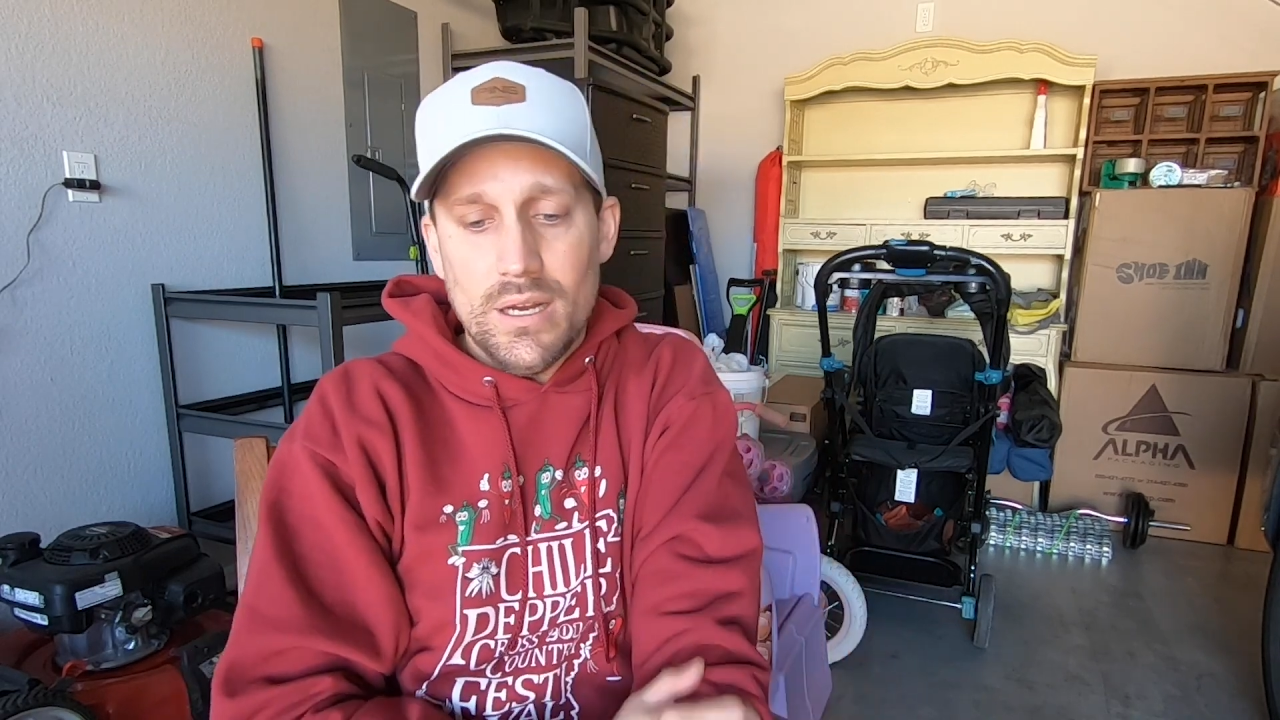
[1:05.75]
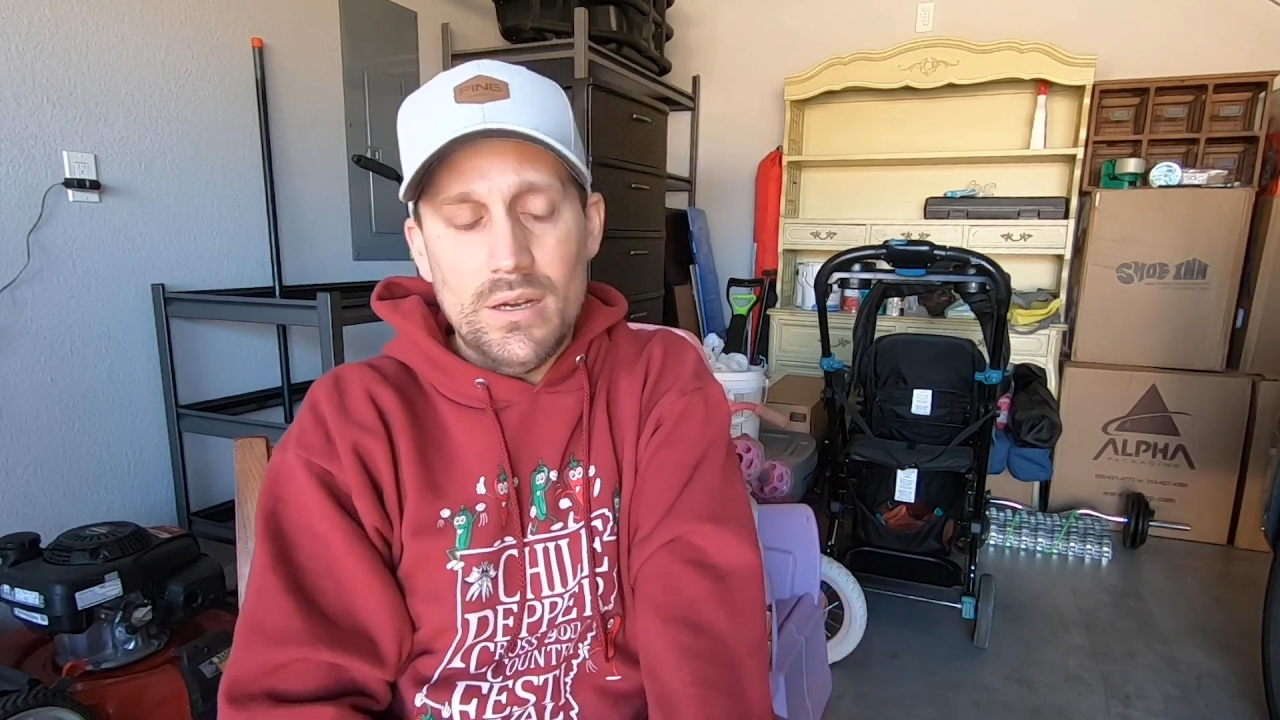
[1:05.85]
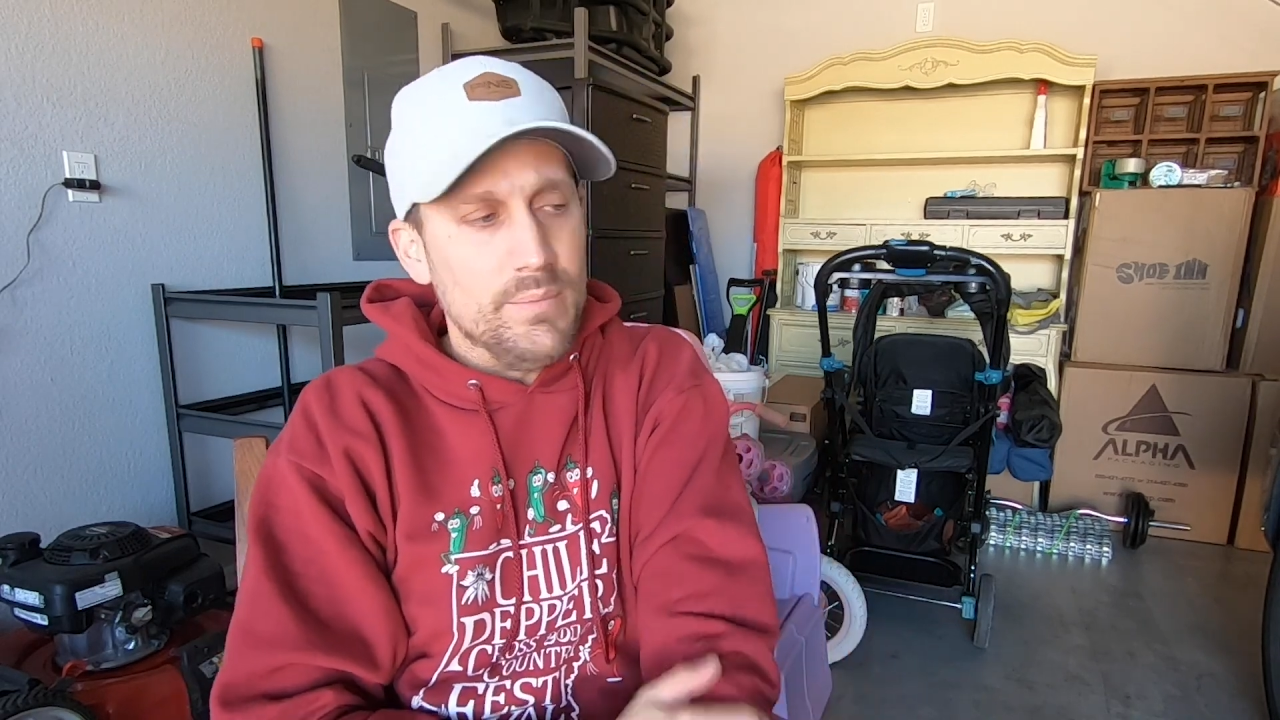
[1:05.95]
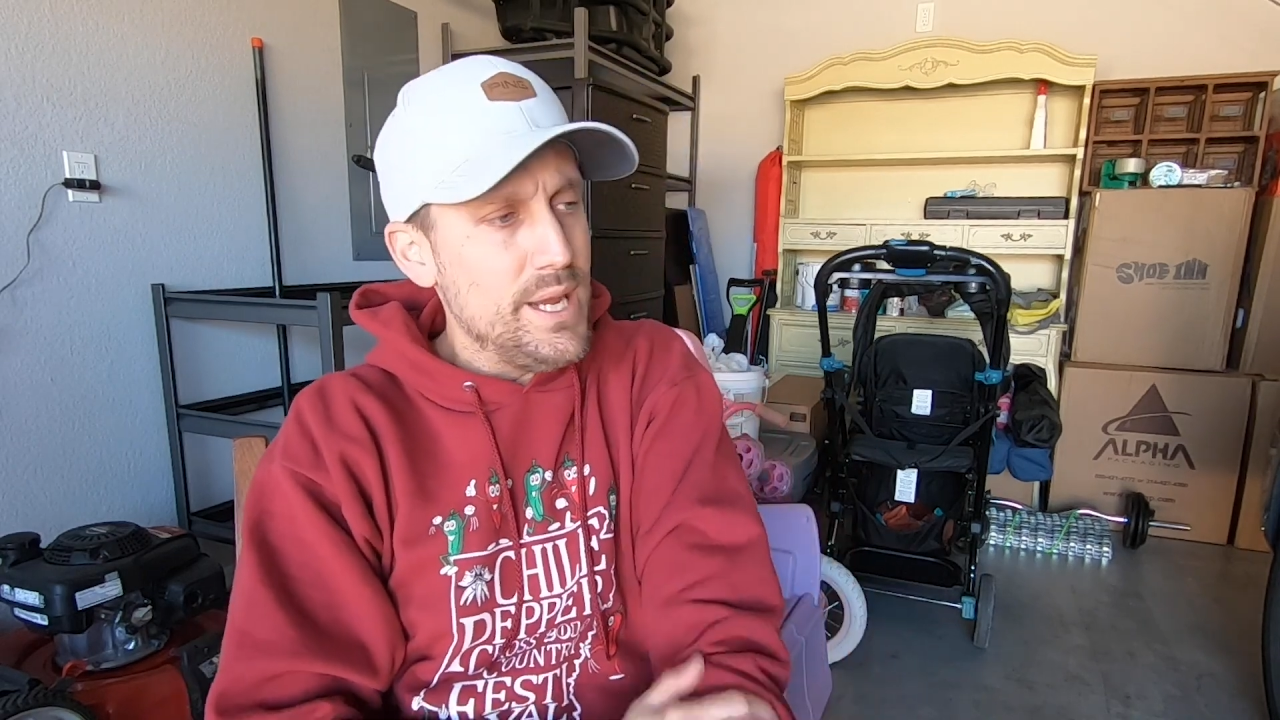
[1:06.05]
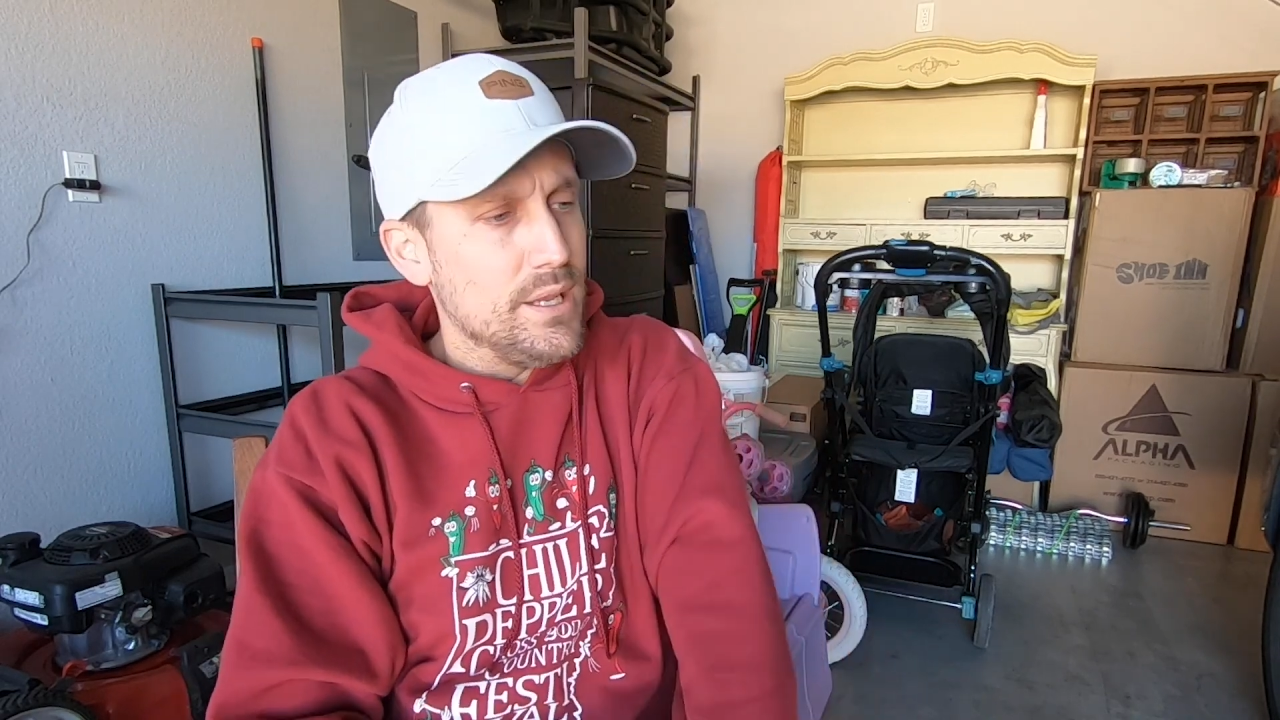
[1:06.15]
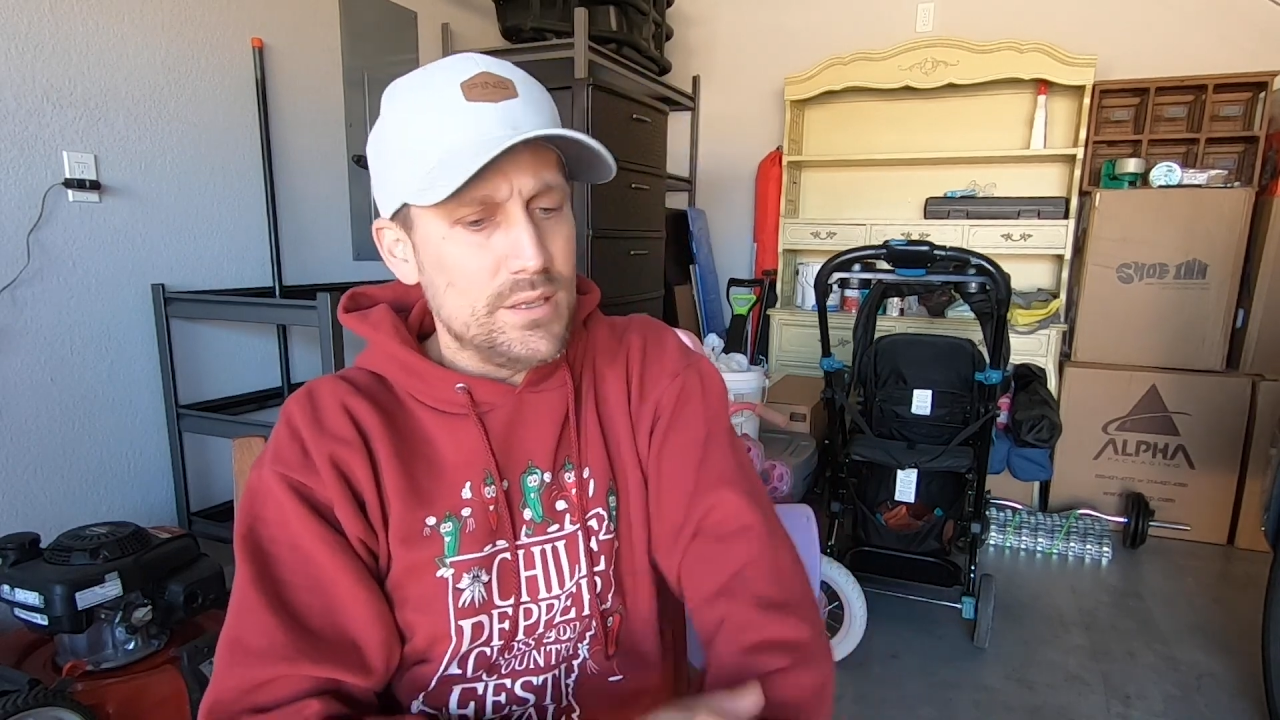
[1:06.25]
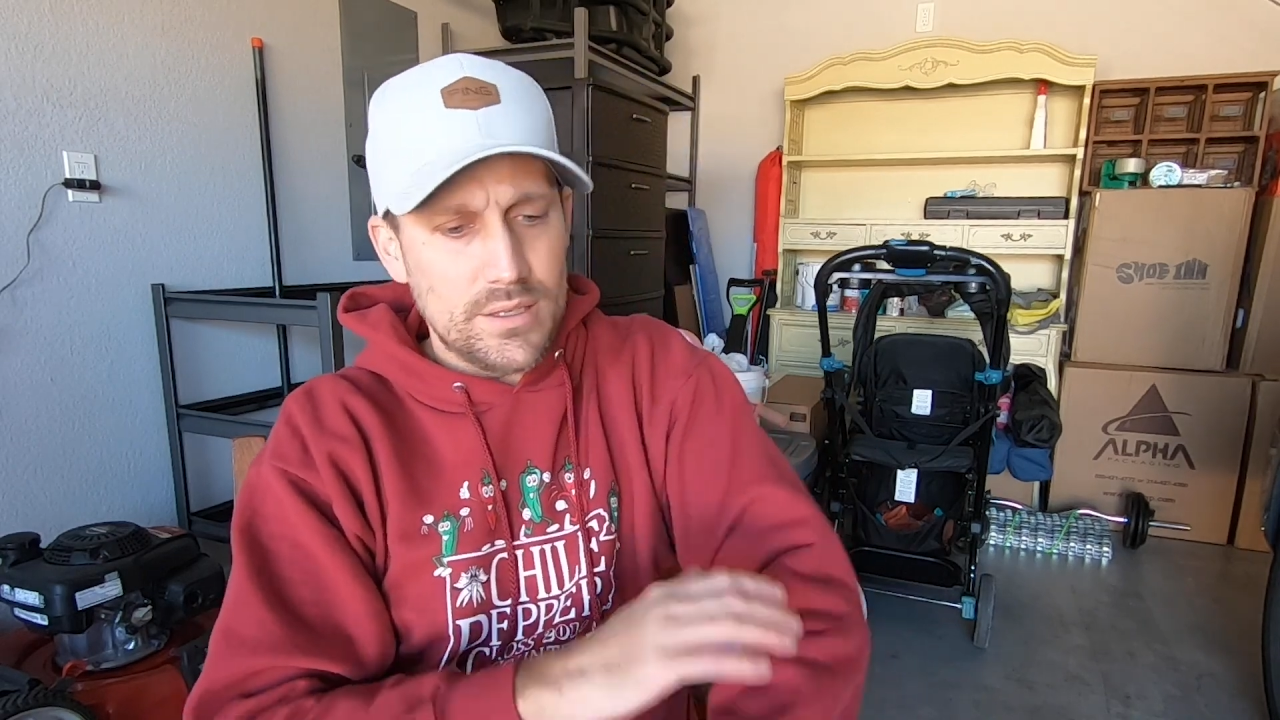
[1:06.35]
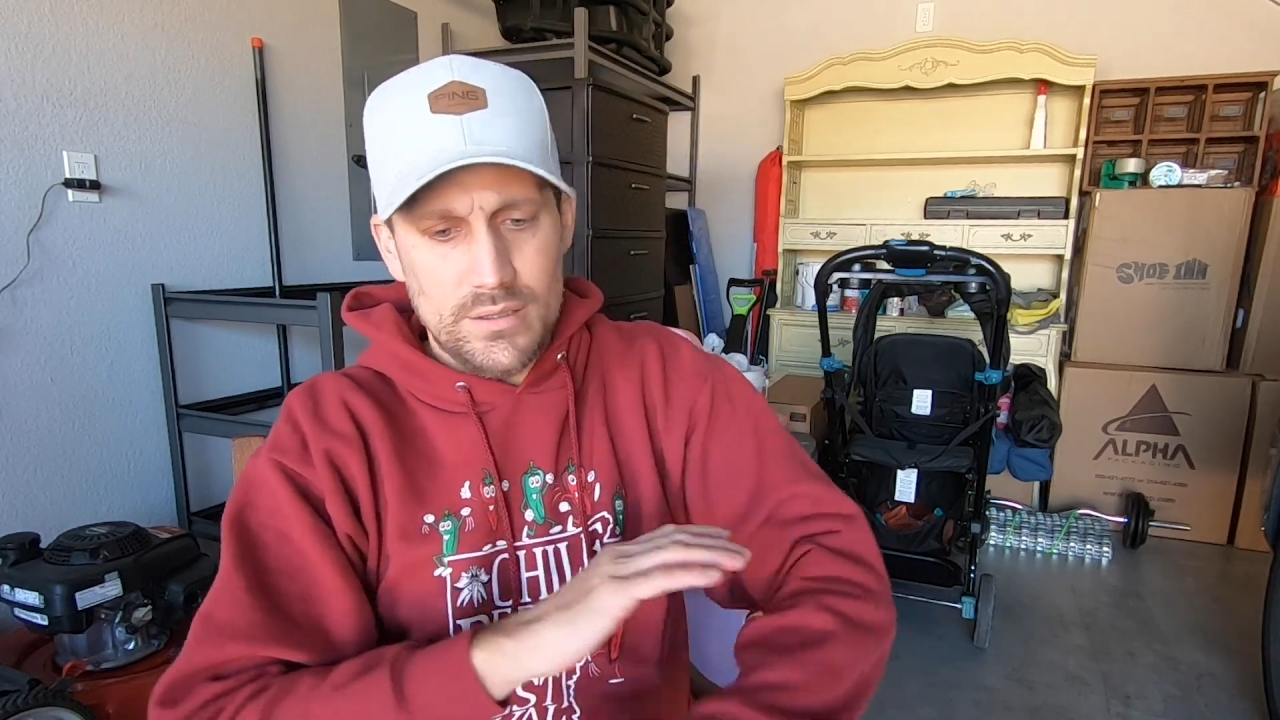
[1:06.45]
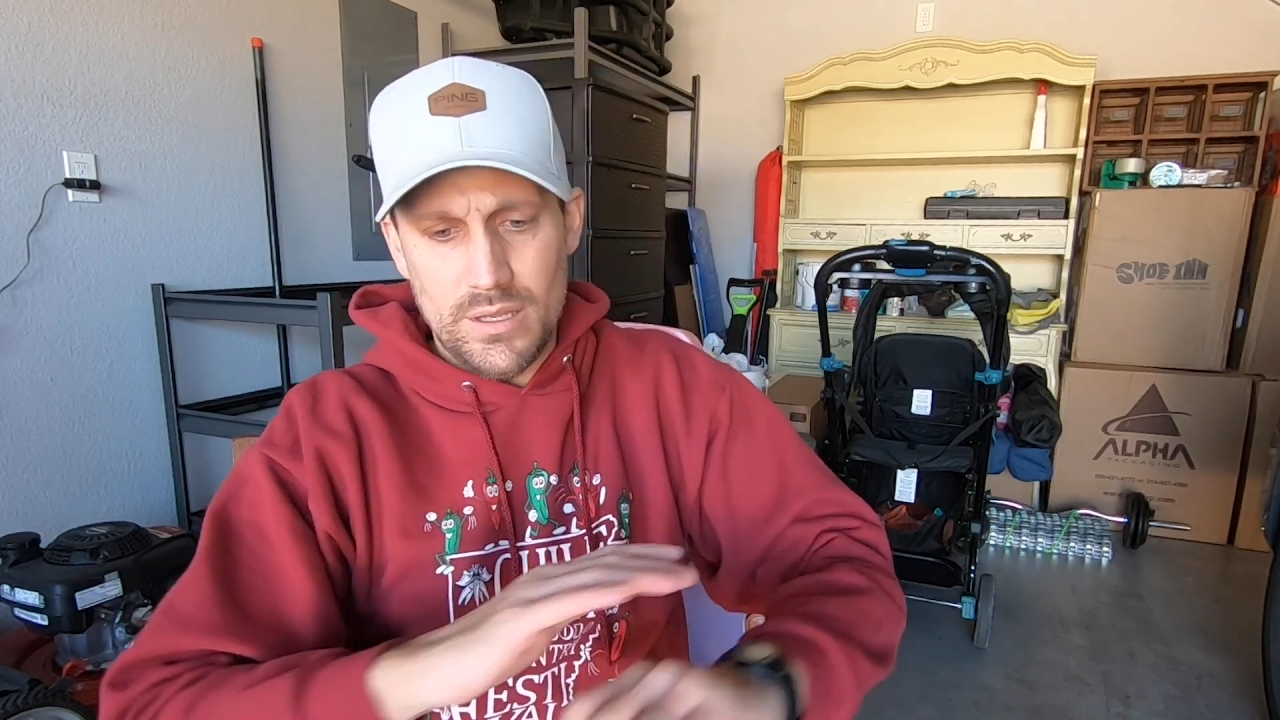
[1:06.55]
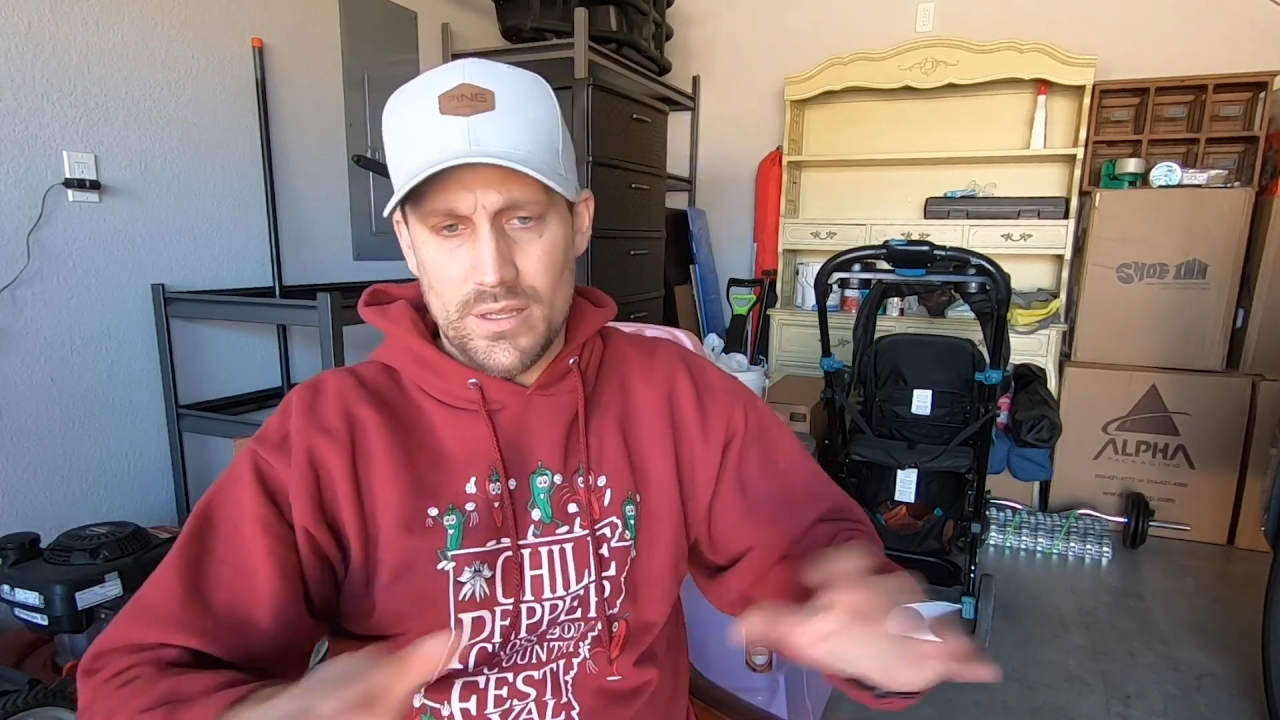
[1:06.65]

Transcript: oh man, look,